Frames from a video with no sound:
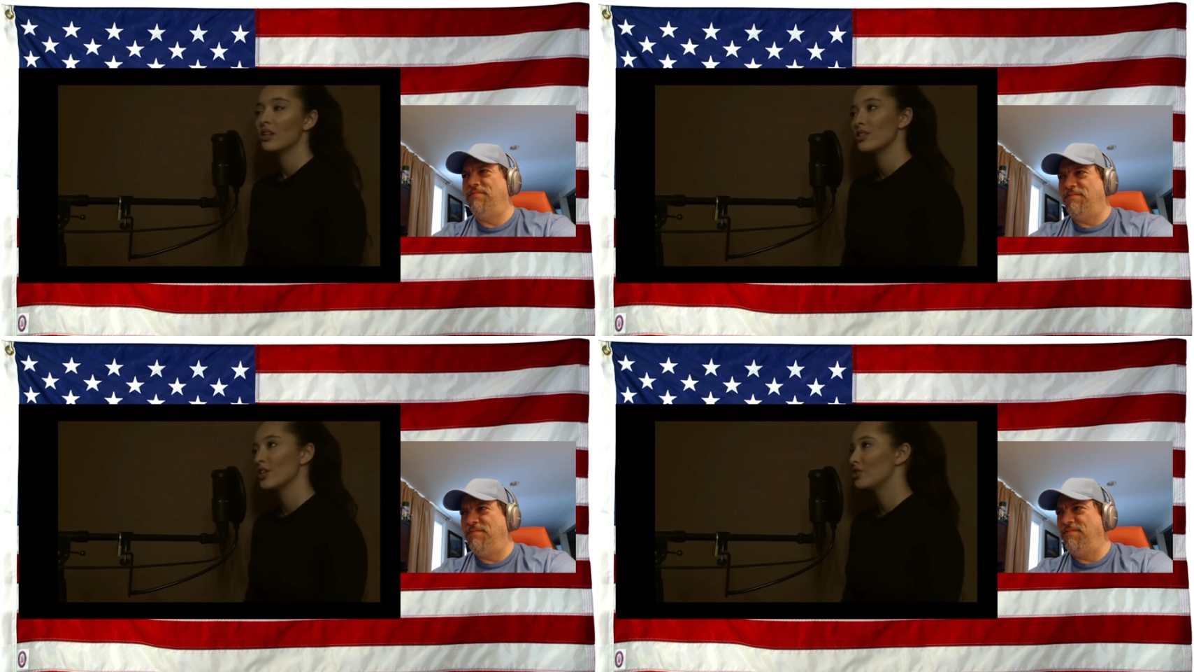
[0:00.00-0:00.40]

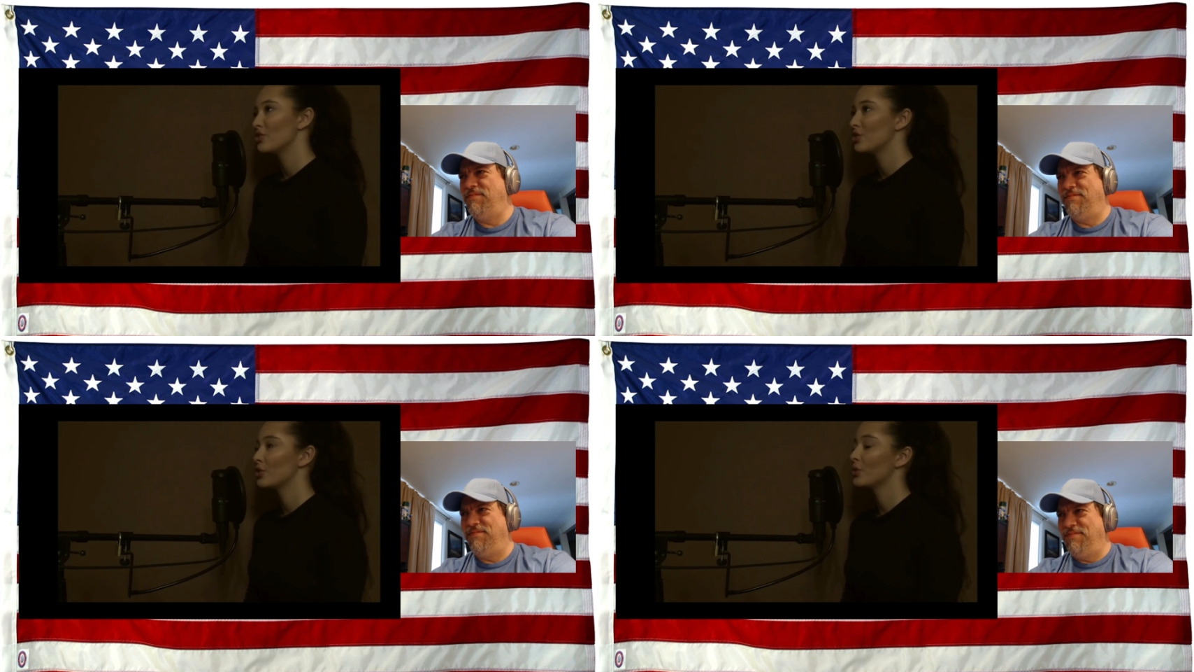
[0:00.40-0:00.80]
Speaker 1: Did
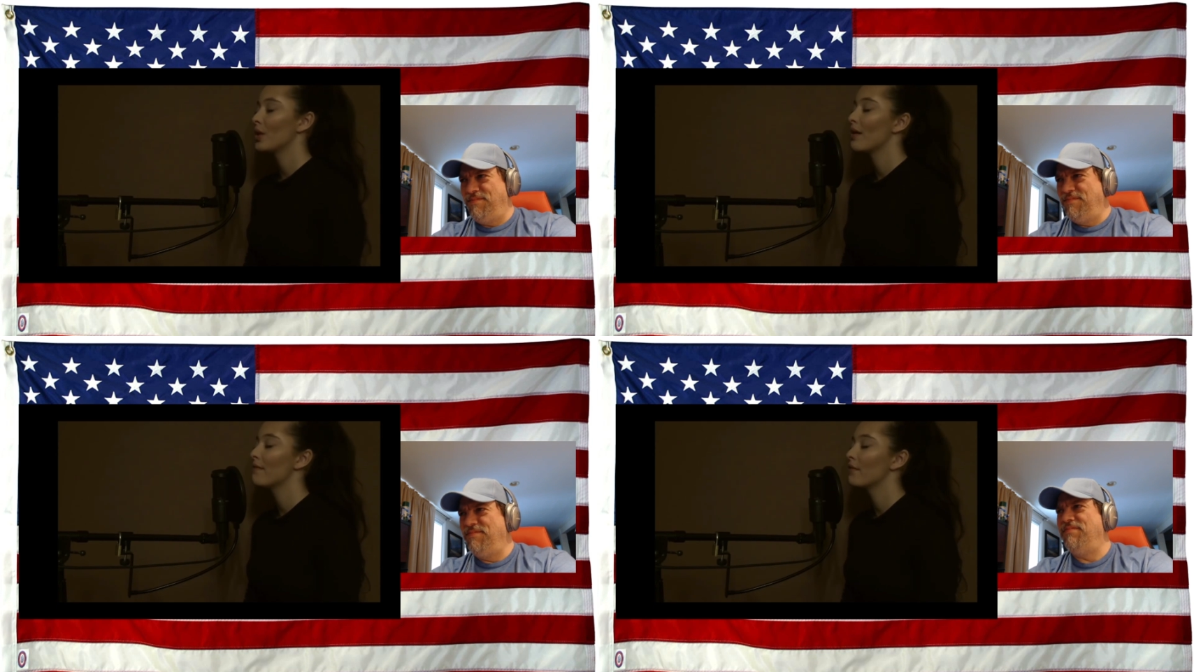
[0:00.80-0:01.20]
you
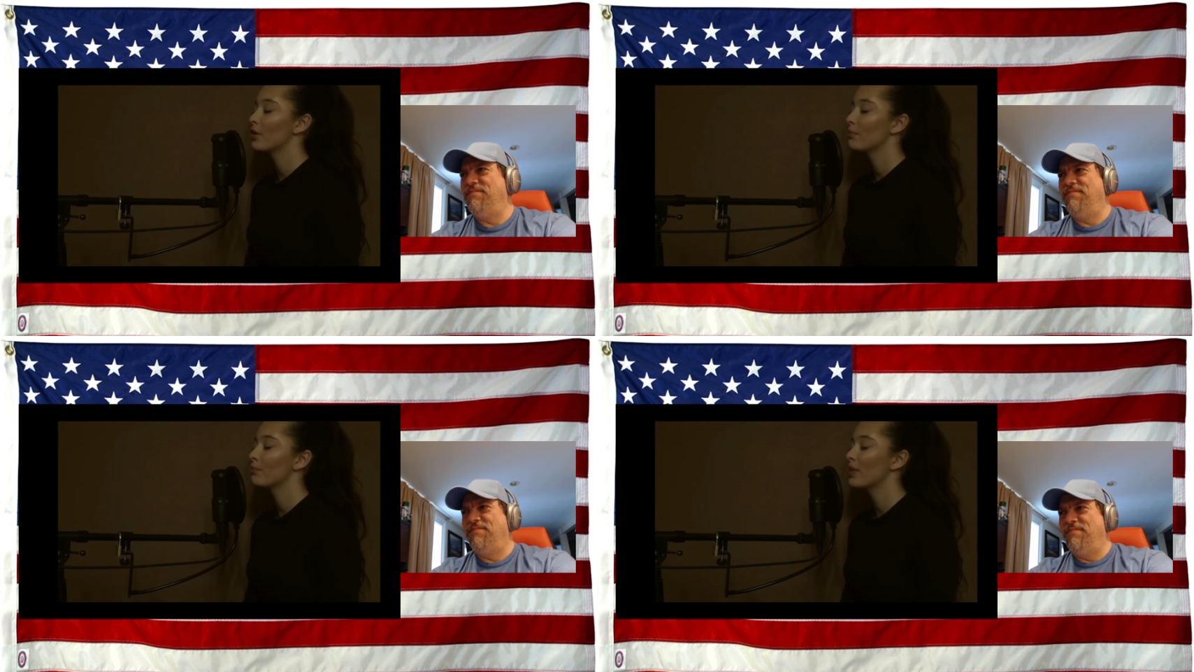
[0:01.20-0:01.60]

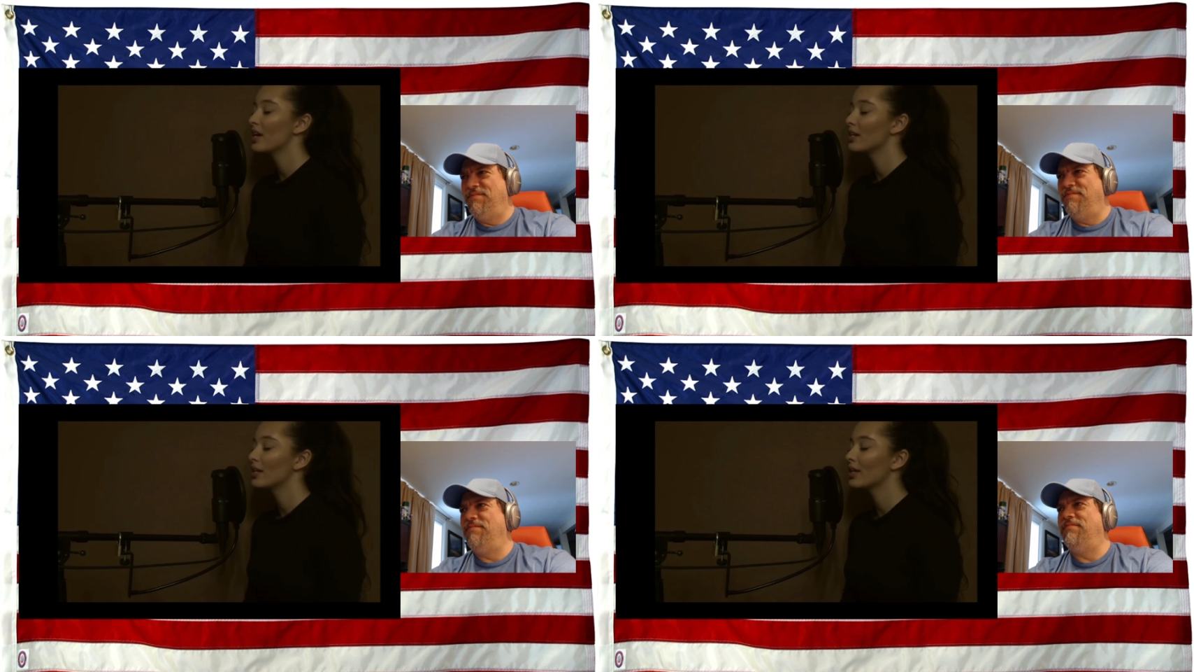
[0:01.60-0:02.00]
ever
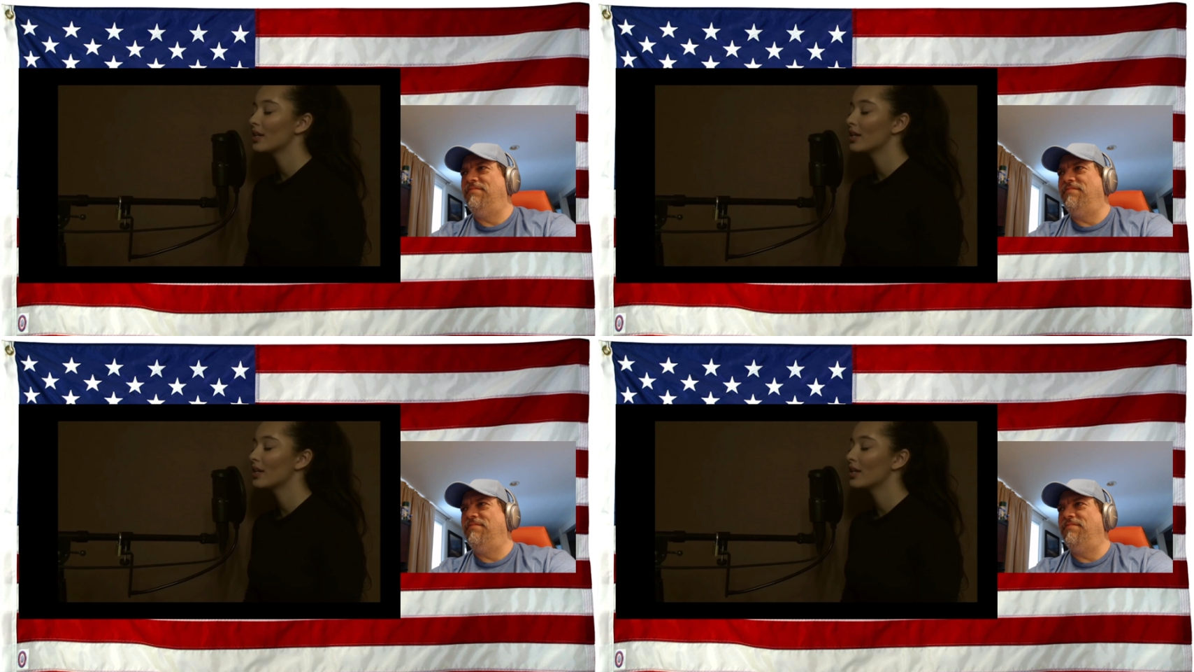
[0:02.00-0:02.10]
make